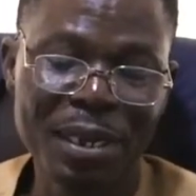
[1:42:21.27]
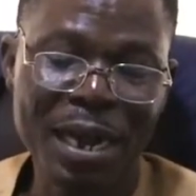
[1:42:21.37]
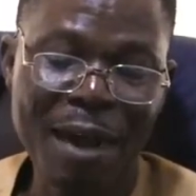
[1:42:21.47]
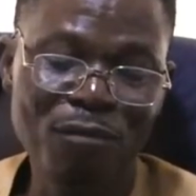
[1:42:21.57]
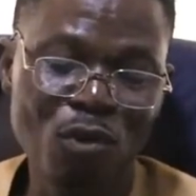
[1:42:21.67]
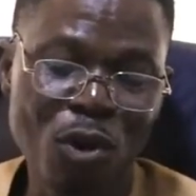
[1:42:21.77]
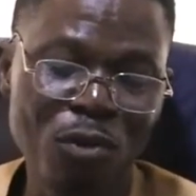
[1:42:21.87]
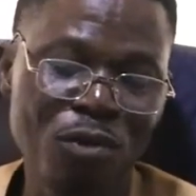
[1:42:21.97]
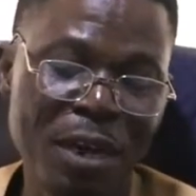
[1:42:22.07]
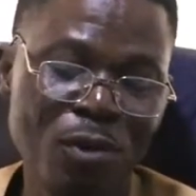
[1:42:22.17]
After all,
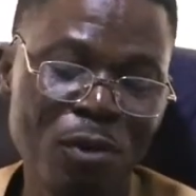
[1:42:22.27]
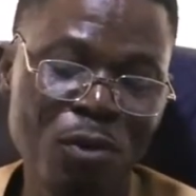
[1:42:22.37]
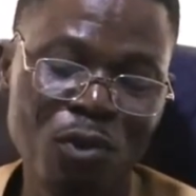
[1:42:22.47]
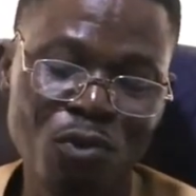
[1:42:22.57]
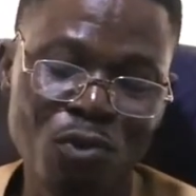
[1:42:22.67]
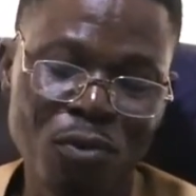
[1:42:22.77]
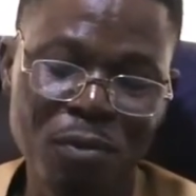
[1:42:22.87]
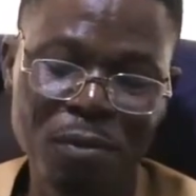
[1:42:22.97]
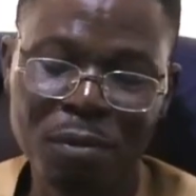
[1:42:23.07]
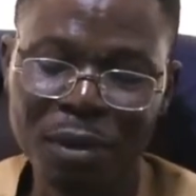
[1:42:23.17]
you are not going to
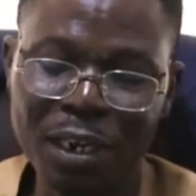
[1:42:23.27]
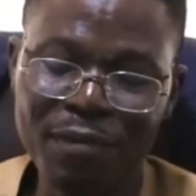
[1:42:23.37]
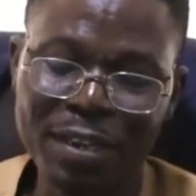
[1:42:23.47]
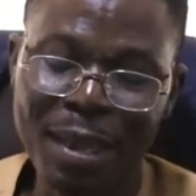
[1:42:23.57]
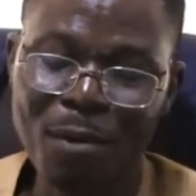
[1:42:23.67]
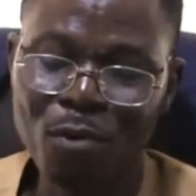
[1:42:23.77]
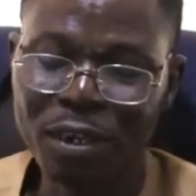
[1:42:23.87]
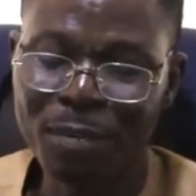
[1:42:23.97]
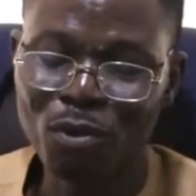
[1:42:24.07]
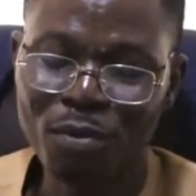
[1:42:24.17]
leave the exam hall with
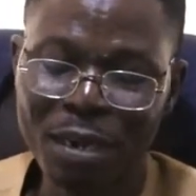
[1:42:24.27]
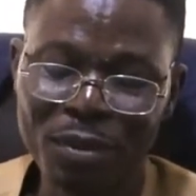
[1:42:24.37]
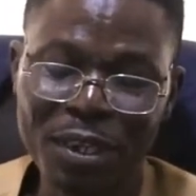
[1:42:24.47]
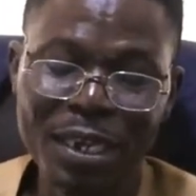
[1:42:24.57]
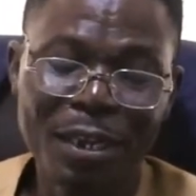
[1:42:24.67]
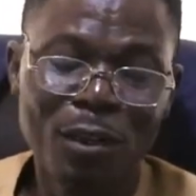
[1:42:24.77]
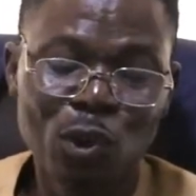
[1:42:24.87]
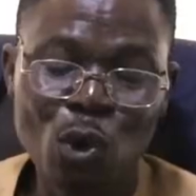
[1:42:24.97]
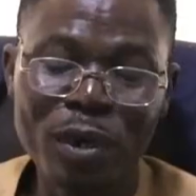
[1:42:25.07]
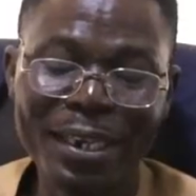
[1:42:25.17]
the problems.
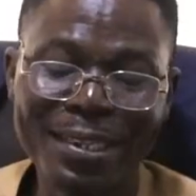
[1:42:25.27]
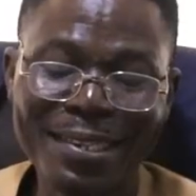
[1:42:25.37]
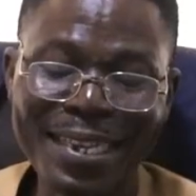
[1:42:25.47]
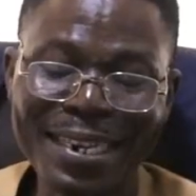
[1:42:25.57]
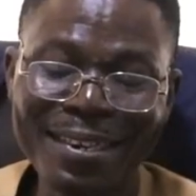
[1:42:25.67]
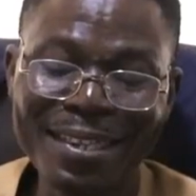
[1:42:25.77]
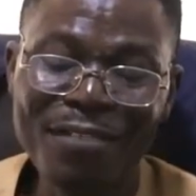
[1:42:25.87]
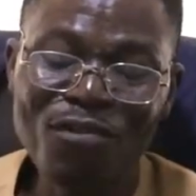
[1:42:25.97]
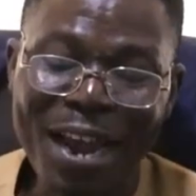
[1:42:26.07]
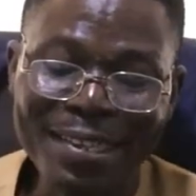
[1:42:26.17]
So it is a
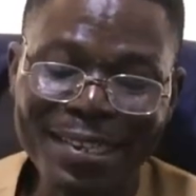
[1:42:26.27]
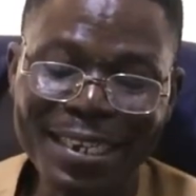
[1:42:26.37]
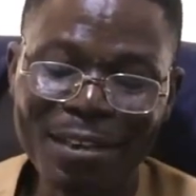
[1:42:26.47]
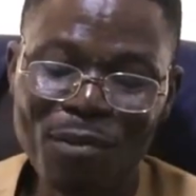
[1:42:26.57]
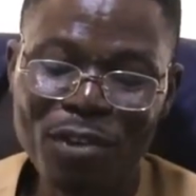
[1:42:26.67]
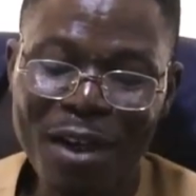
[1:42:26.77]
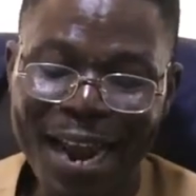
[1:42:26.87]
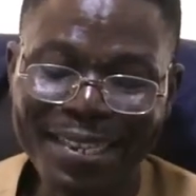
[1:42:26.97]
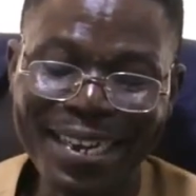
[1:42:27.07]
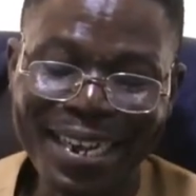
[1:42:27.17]
creative writing when you are
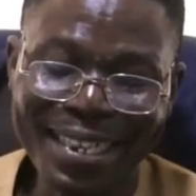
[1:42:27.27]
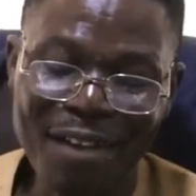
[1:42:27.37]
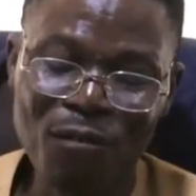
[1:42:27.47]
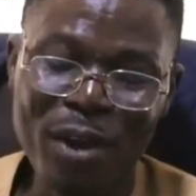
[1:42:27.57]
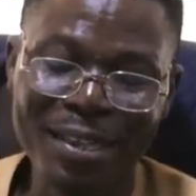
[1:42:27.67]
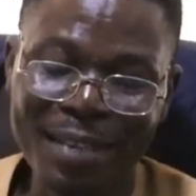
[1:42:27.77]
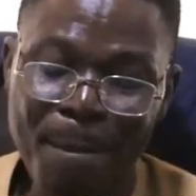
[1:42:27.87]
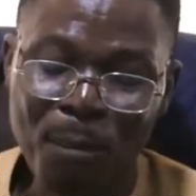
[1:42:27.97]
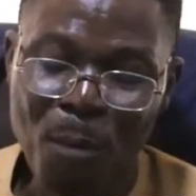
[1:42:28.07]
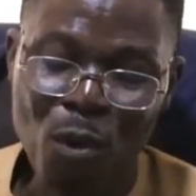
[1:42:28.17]
writing letter for exam
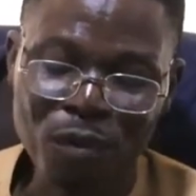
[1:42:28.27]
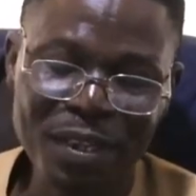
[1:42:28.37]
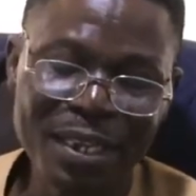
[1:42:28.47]
purpose.